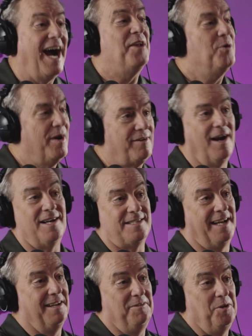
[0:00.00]
I do have costs.
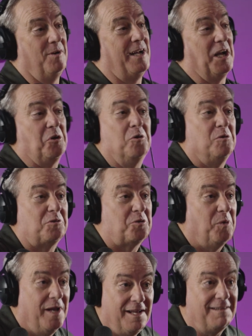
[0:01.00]
I got Google
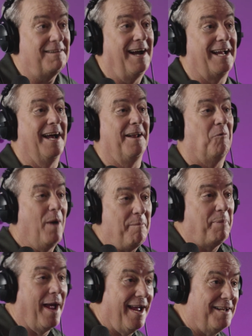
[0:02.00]
Suite. I got a
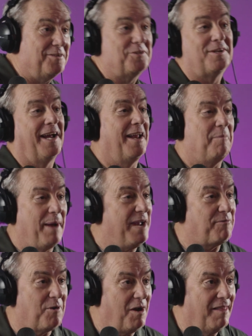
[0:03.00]
web page. I got to pay
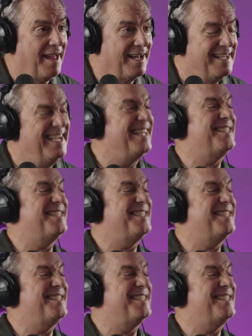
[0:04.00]
for all that.